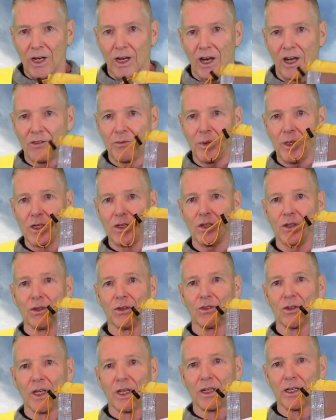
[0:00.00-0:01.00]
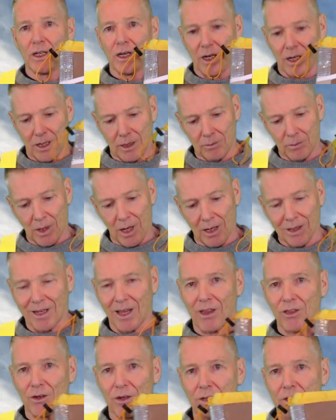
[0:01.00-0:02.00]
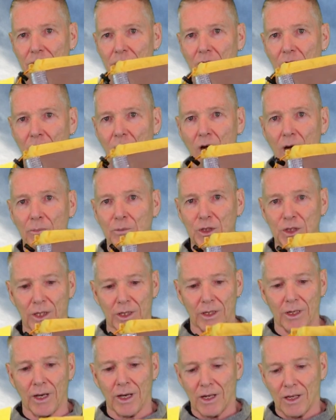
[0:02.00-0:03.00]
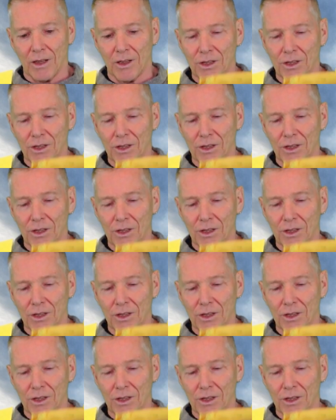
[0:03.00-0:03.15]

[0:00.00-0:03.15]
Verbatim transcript: i've been using um, a leather option.